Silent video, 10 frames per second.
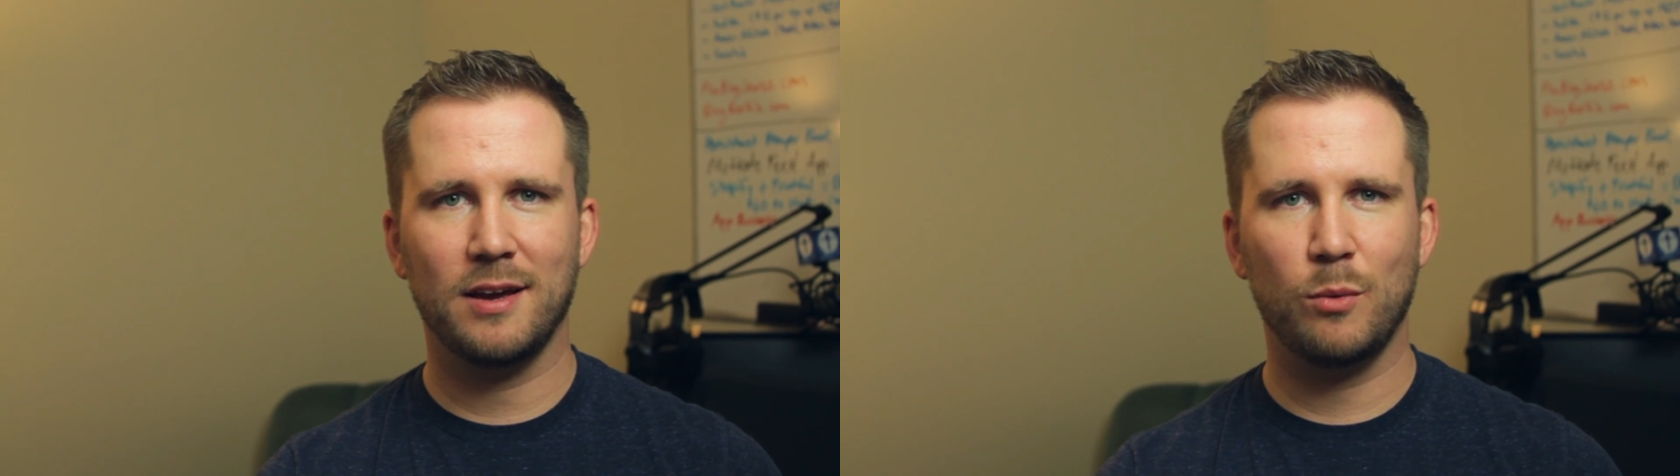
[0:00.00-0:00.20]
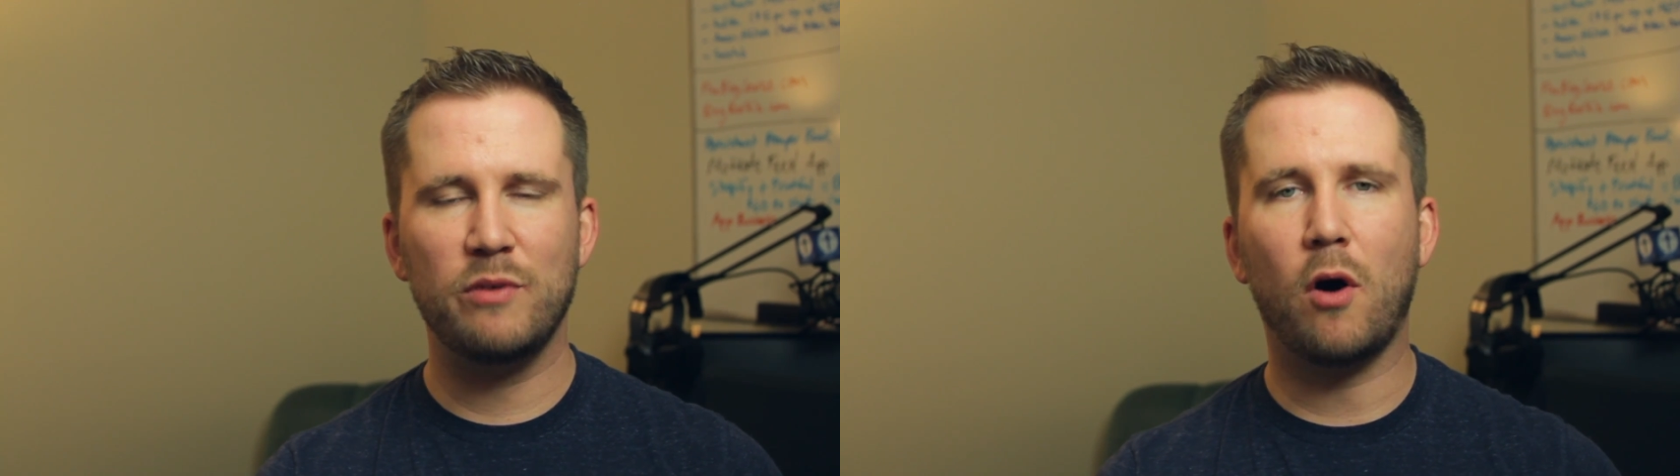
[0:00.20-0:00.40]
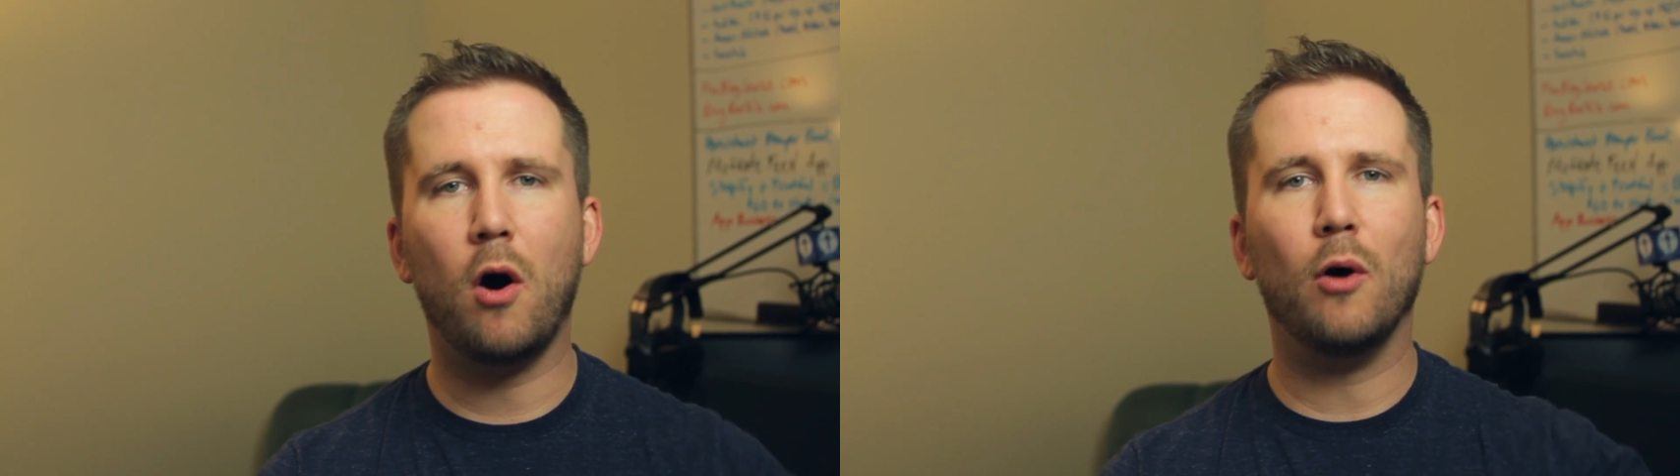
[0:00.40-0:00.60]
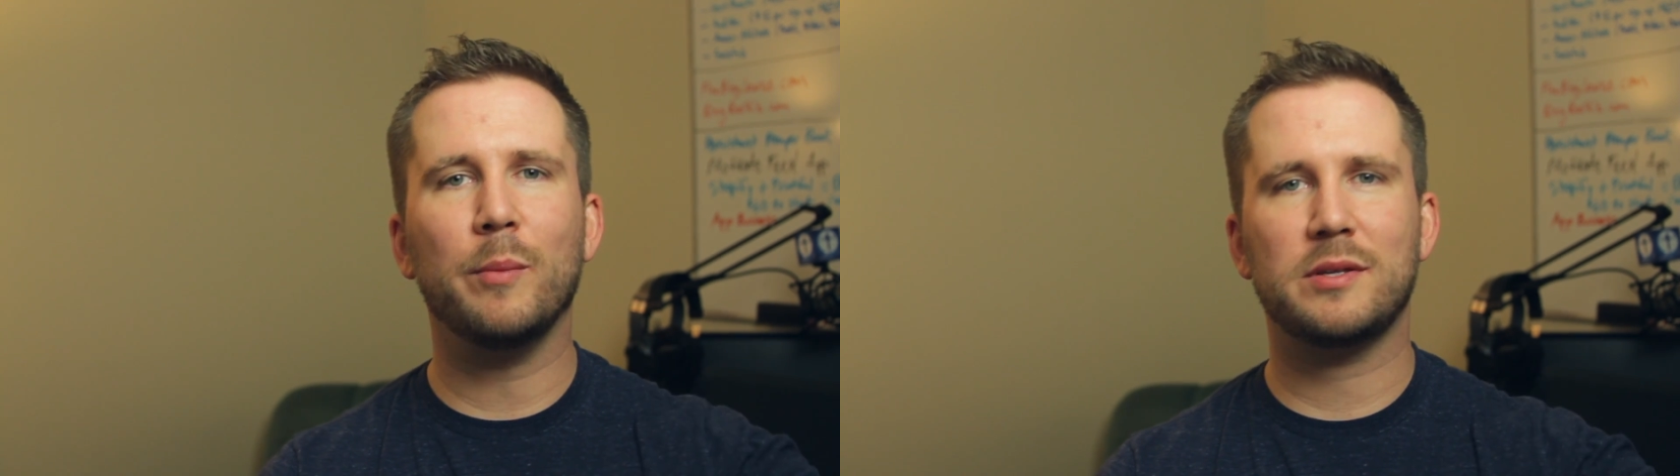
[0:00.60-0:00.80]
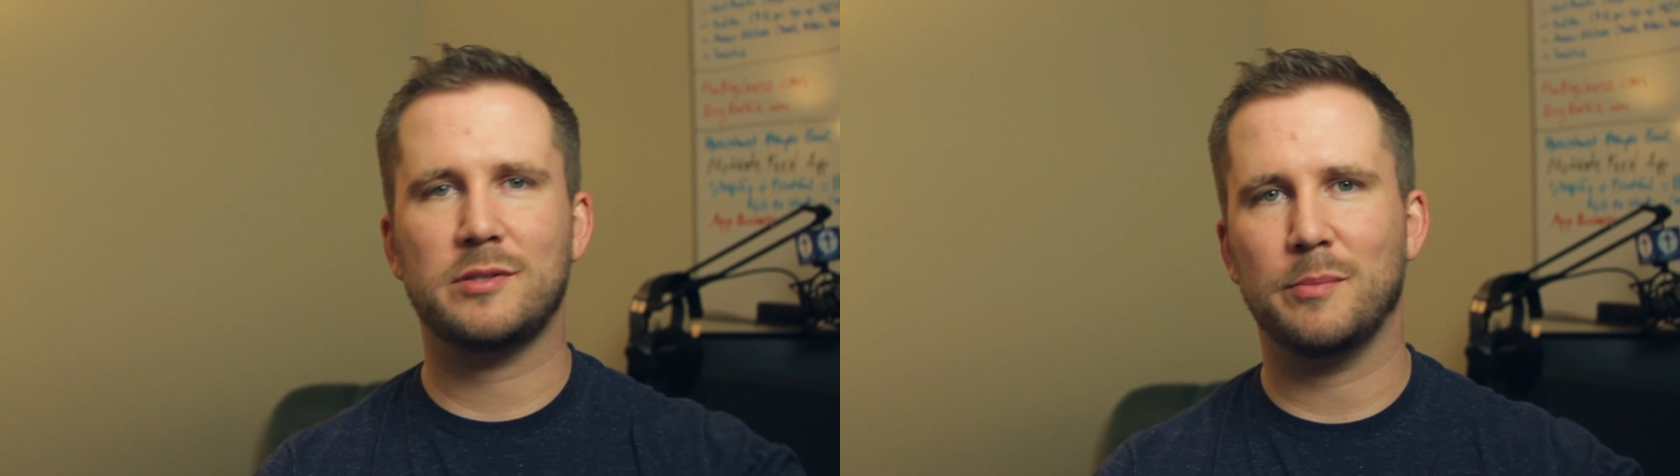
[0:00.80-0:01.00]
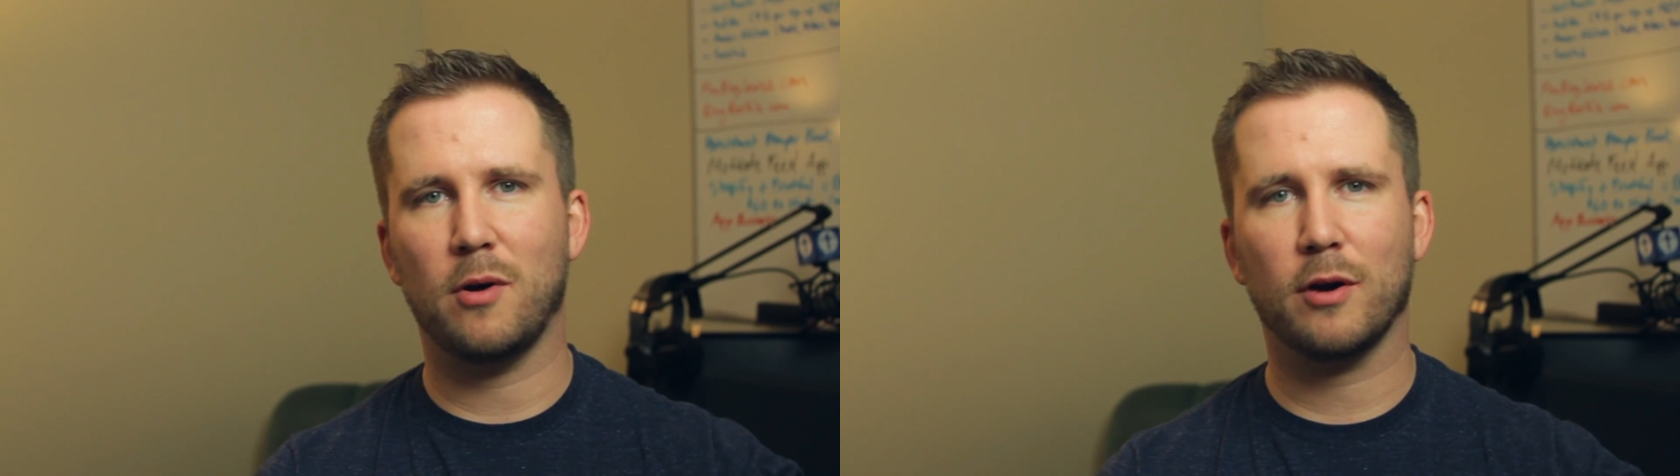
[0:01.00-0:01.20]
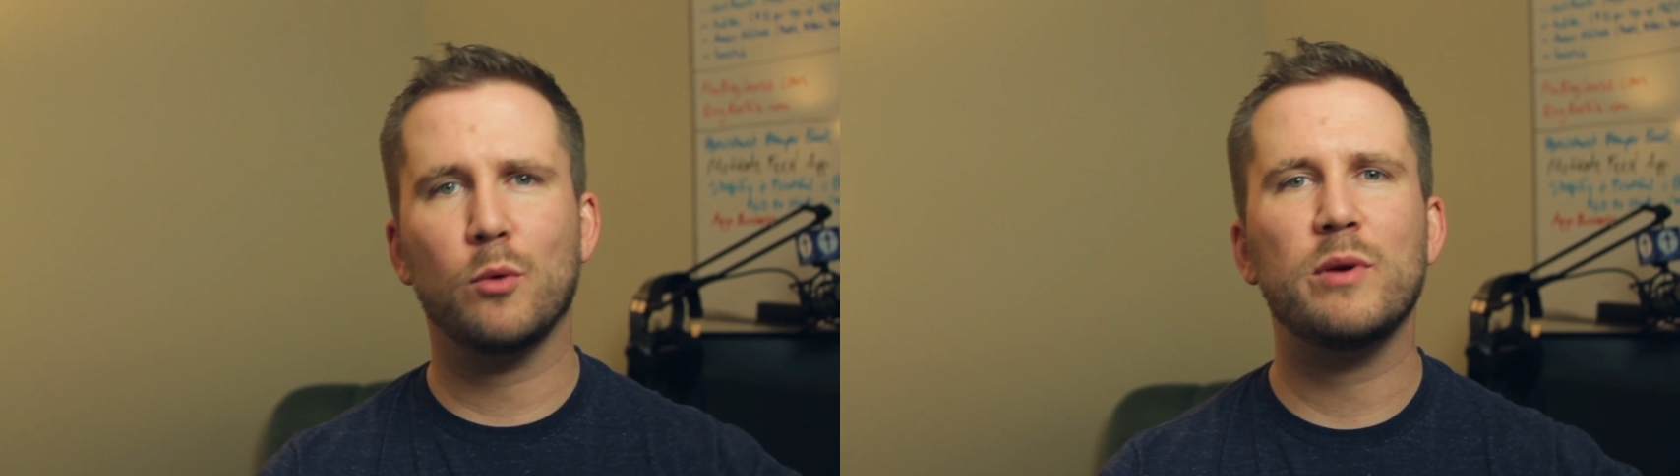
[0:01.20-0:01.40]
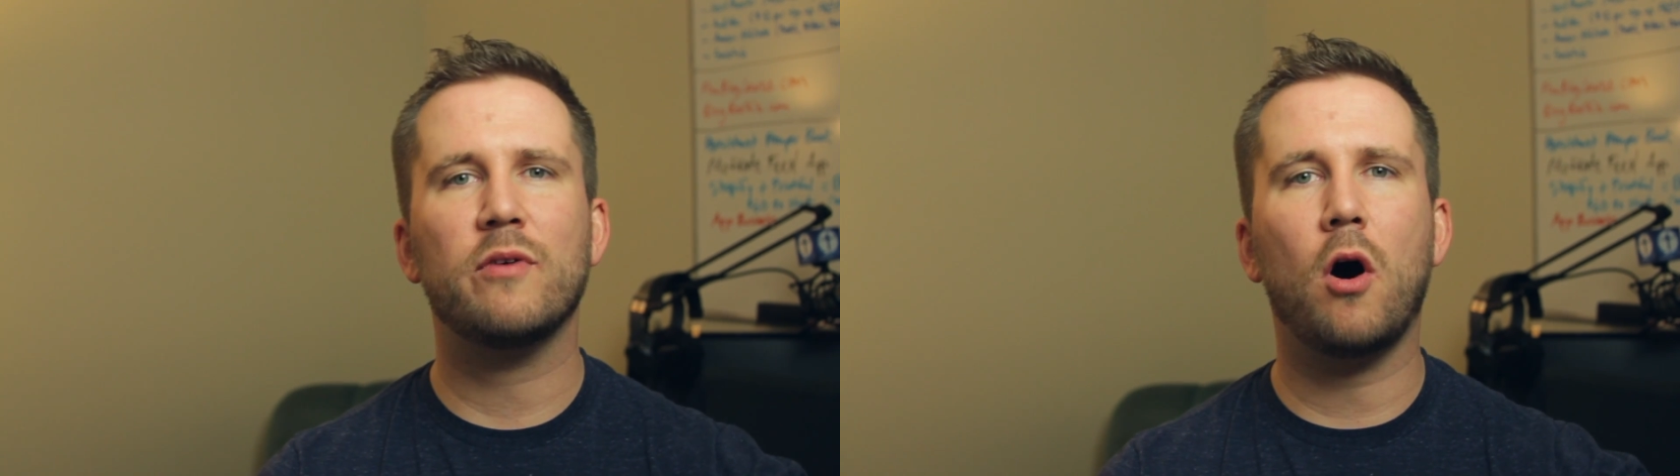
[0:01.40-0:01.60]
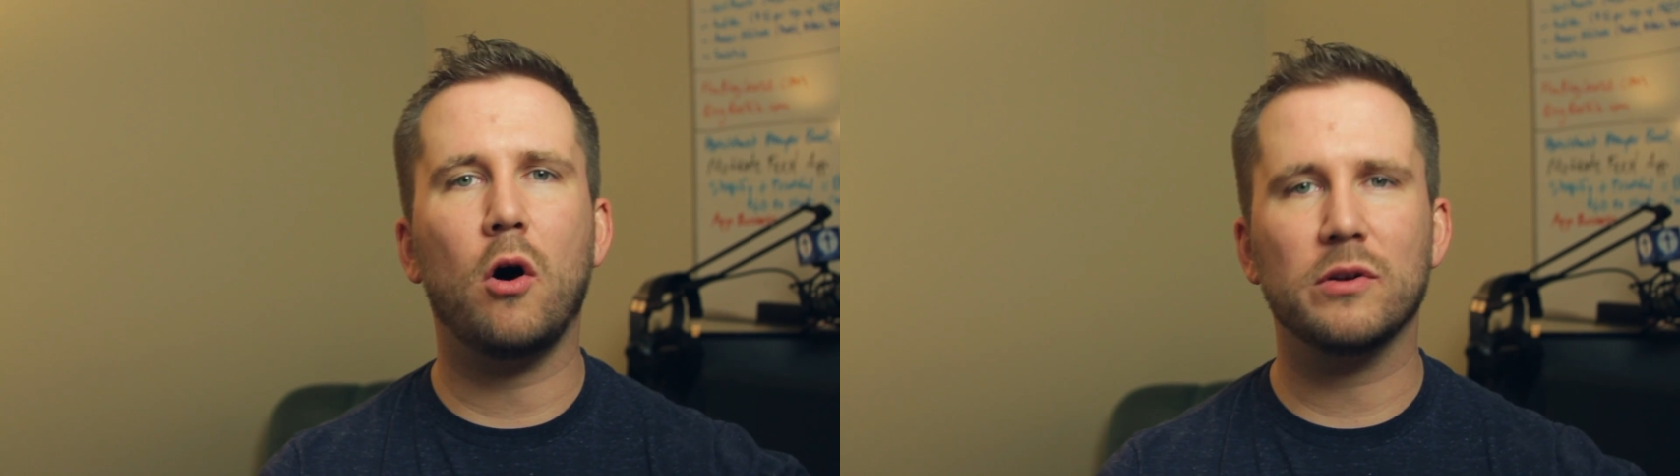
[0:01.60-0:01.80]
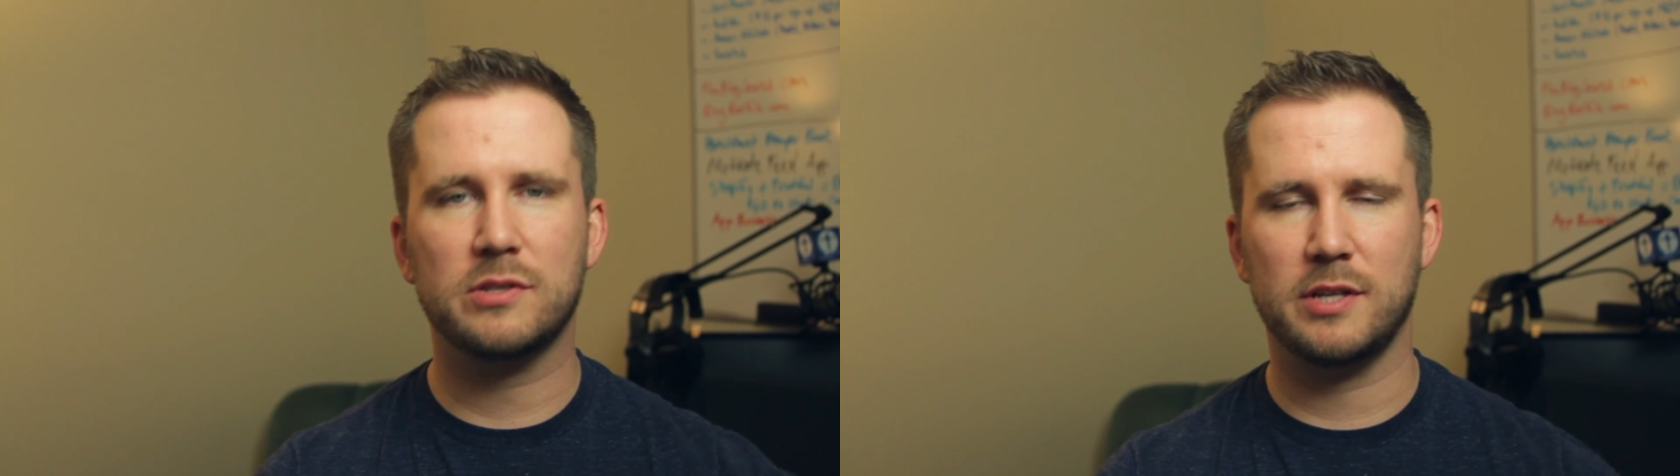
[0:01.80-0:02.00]
We've all missed the mark, we've
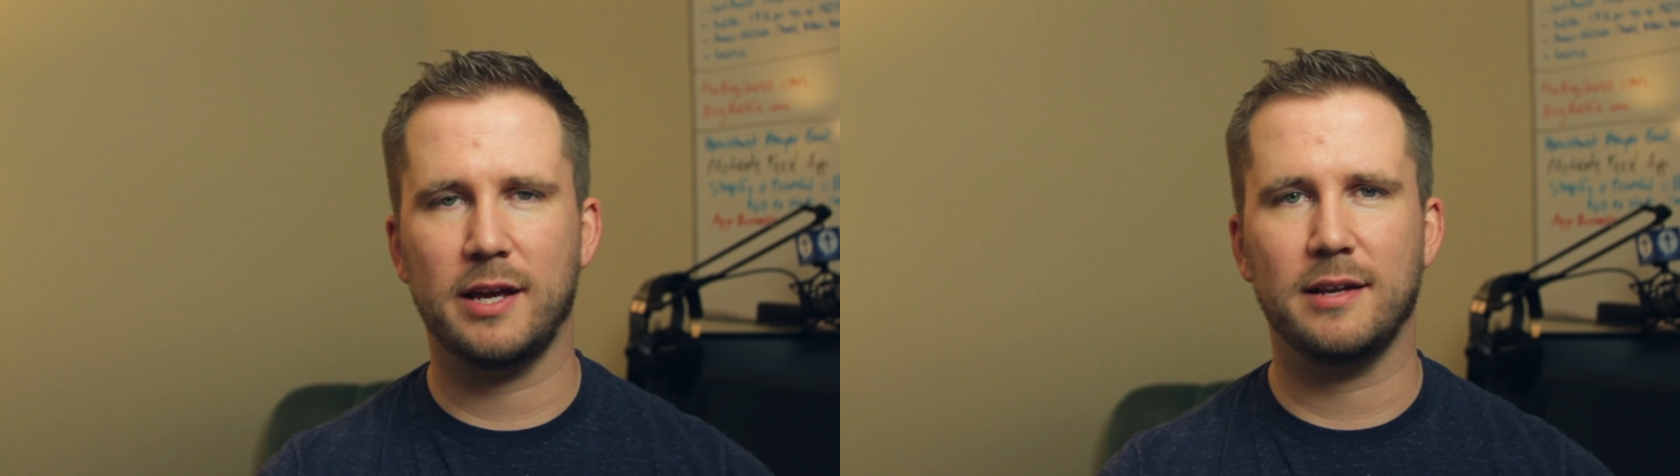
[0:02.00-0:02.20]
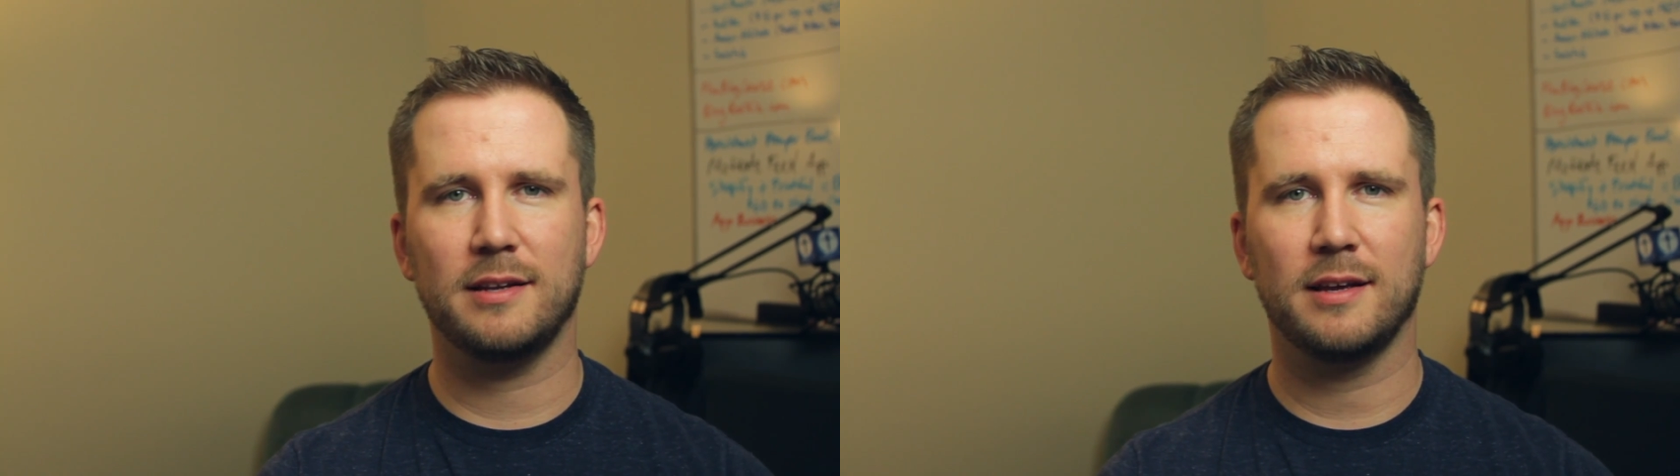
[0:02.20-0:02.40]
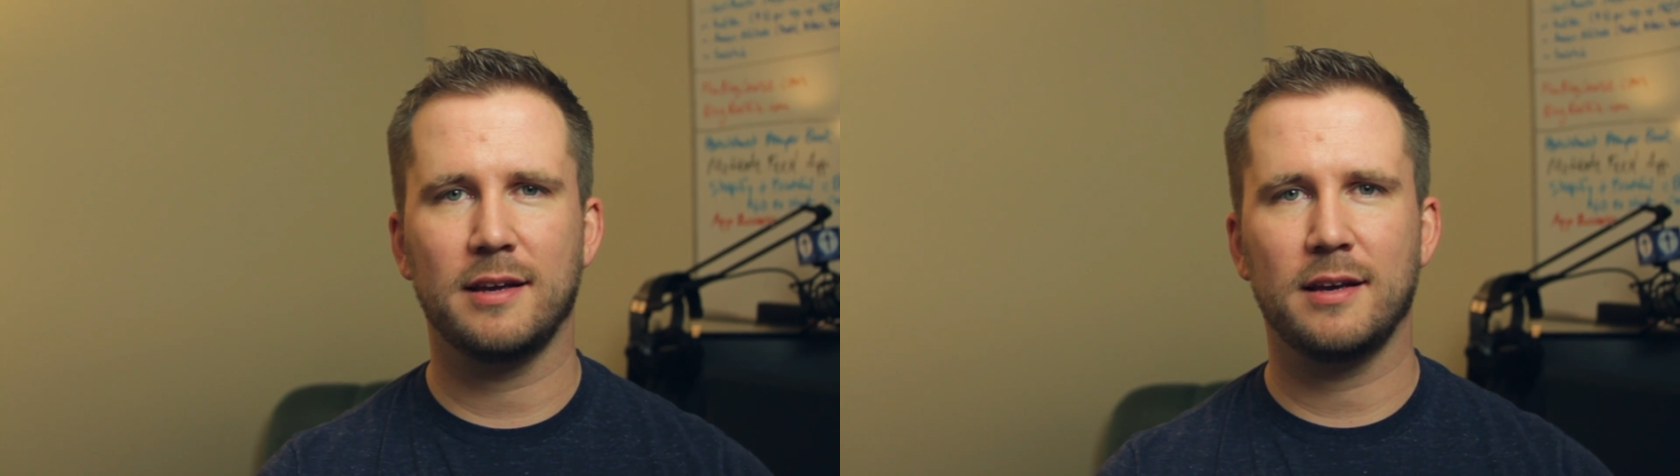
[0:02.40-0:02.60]
all sinned,